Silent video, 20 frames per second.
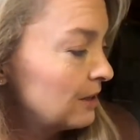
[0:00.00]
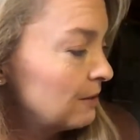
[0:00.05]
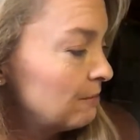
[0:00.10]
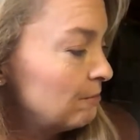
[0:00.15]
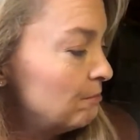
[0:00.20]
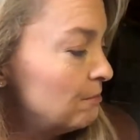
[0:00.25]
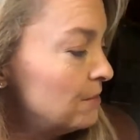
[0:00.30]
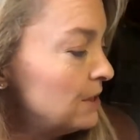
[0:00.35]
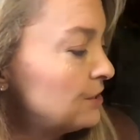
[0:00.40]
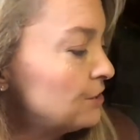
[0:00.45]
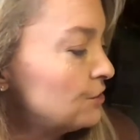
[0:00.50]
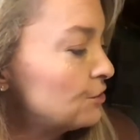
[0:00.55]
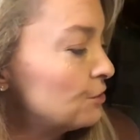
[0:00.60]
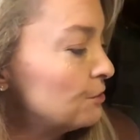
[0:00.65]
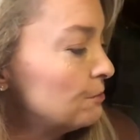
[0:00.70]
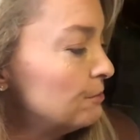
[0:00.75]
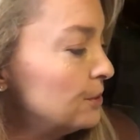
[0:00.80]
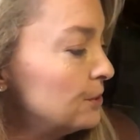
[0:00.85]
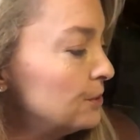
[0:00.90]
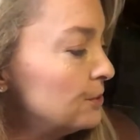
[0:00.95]
Mr.
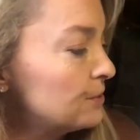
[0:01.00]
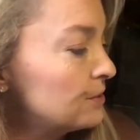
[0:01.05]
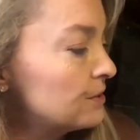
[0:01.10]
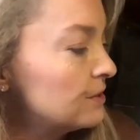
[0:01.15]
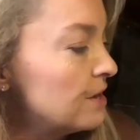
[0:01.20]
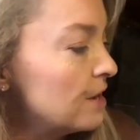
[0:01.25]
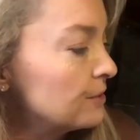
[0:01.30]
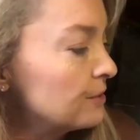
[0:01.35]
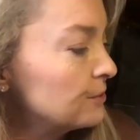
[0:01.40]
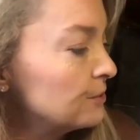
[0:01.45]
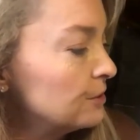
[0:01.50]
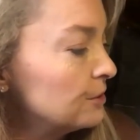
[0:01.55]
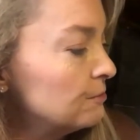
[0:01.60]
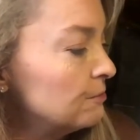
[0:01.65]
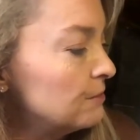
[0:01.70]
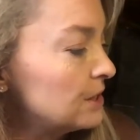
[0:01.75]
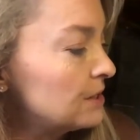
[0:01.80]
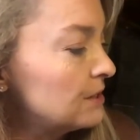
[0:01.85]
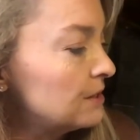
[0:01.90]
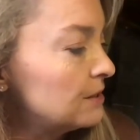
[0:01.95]
Moose nuzzled
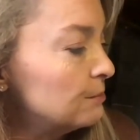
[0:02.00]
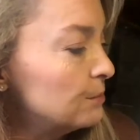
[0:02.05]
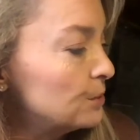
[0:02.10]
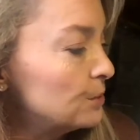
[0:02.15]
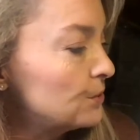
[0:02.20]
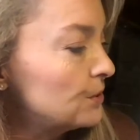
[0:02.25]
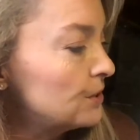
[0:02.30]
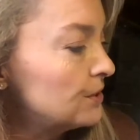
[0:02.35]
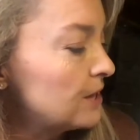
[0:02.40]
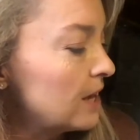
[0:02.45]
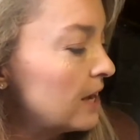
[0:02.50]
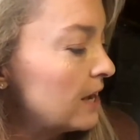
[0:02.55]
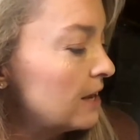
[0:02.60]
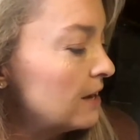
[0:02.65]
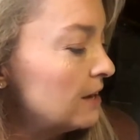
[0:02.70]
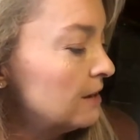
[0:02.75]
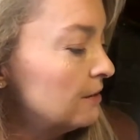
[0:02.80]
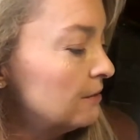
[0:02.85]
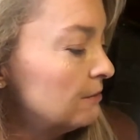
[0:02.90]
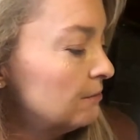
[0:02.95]
Mrs. Moose's
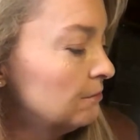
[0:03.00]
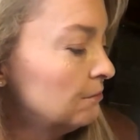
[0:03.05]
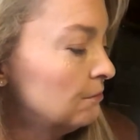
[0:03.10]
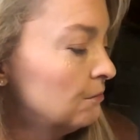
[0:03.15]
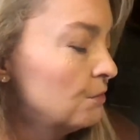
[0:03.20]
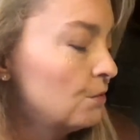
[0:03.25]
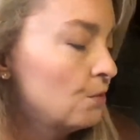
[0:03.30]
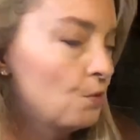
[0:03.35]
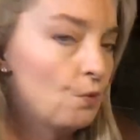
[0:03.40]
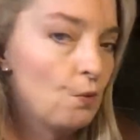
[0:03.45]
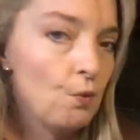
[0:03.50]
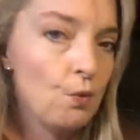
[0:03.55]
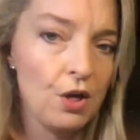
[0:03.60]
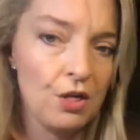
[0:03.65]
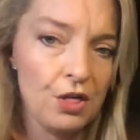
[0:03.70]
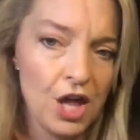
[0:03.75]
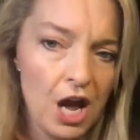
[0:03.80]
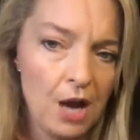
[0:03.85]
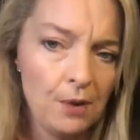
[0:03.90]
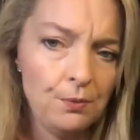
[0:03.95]
head. "Well,
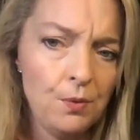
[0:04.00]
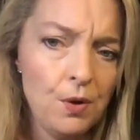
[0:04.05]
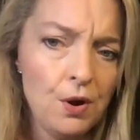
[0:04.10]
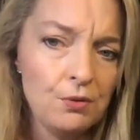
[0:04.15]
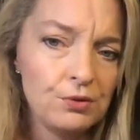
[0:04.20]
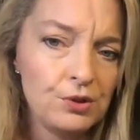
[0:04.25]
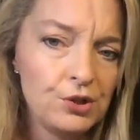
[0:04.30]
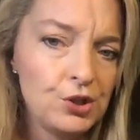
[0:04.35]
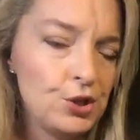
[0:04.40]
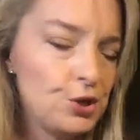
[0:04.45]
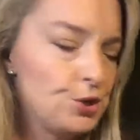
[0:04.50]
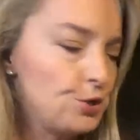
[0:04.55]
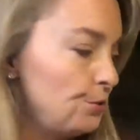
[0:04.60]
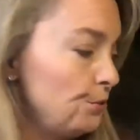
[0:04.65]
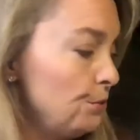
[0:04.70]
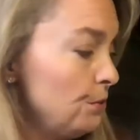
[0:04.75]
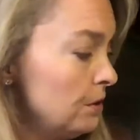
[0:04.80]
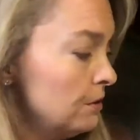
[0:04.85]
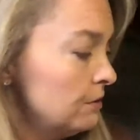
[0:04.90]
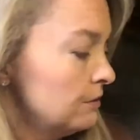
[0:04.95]
that won't
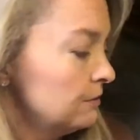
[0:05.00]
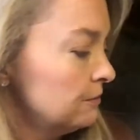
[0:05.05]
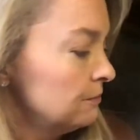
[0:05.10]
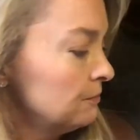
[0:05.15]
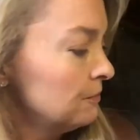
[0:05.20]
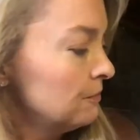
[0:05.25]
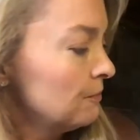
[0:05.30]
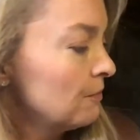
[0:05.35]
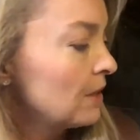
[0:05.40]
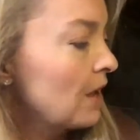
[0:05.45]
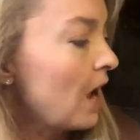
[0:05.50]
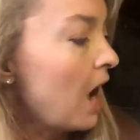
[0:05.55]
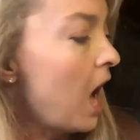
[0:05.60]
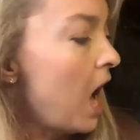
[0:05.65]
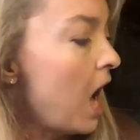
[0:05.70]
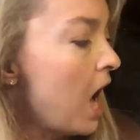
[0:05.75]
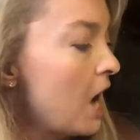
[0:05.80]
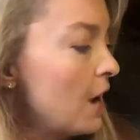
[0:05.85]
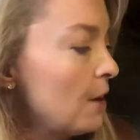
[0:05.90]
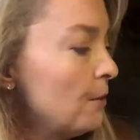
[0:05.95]
do.
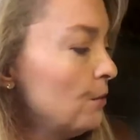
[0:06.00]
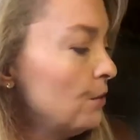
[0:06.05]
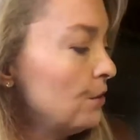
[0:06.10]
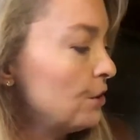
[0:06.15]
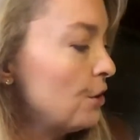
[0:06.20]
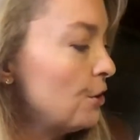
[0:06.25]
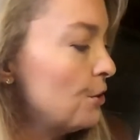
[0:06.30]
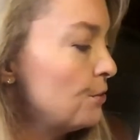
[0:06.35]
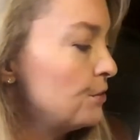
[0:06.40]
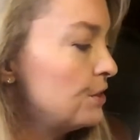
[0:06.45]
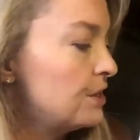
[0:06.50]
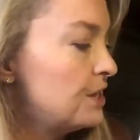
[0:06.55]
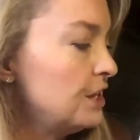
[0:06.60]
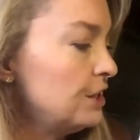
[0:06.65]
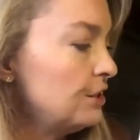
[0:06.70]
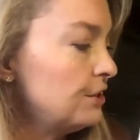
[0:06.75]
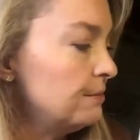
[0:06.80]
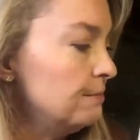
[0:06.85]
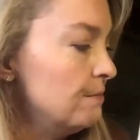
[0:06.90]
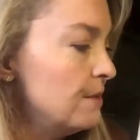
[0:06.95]
I will go
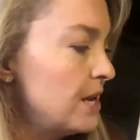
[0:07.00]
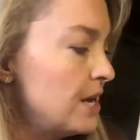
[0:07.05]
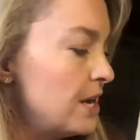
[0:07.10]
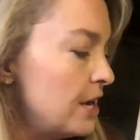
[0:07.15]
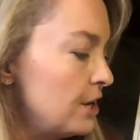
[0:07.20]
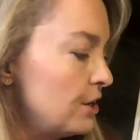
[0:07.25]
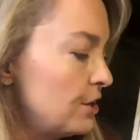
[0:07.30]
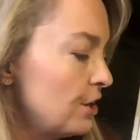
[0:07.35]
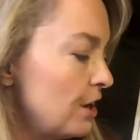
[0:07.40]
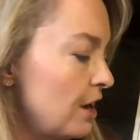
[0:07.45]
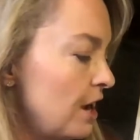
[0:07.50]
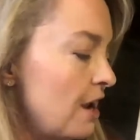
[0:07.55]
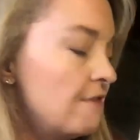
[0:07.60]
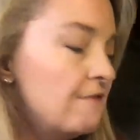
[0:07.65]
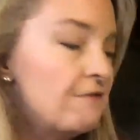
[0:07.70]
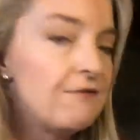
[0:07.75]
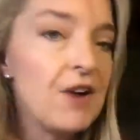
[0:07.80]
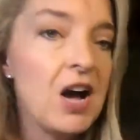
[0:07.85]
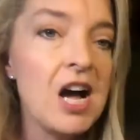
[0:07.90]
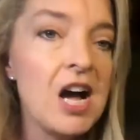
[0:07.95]
this minute
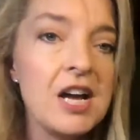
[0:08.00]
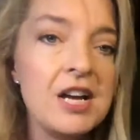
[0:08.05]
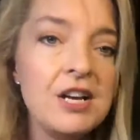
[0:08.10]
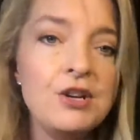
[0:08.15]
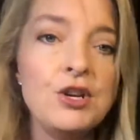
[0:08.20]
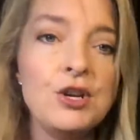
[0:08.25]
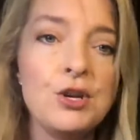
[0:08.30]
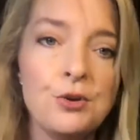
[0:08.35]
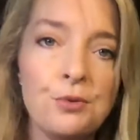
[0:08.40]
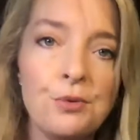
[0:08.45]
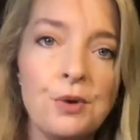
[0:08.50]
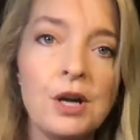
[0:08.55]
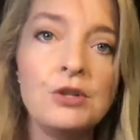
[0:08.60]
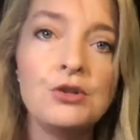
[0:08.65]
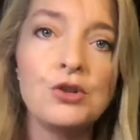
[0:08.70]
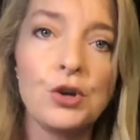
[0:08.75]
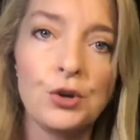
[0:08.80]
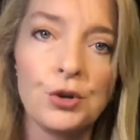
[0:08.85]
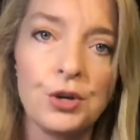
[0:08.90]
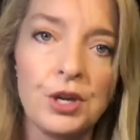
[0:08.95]
and find you a
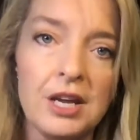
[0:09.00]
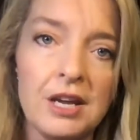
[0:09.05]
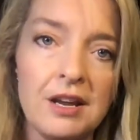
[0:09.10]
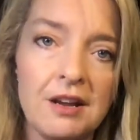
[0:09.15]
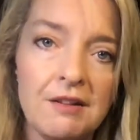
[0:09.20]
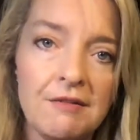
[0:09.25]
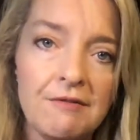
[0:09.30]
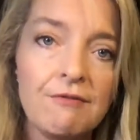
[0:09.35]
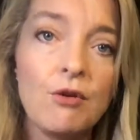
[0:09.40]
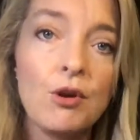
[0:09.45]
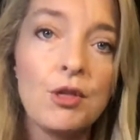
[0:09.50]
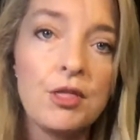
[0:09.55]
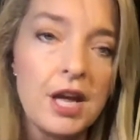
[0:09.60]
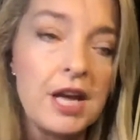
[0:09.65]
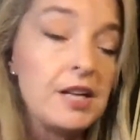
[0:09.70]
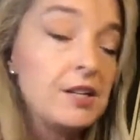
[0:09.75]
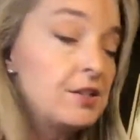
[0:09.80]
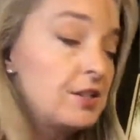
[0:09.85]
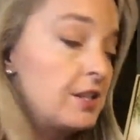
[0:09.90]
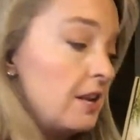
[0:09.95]
turkey for
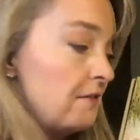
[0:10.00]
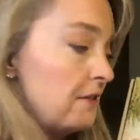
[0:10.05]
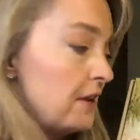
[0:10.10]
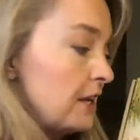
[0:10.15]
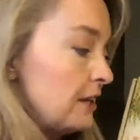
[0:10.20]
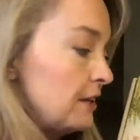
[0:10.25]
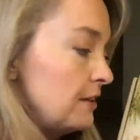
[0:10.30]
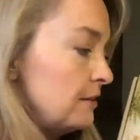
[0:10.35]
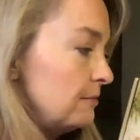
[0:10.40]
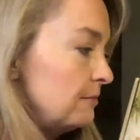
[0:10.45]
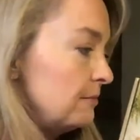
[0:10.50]
Thanksgiving."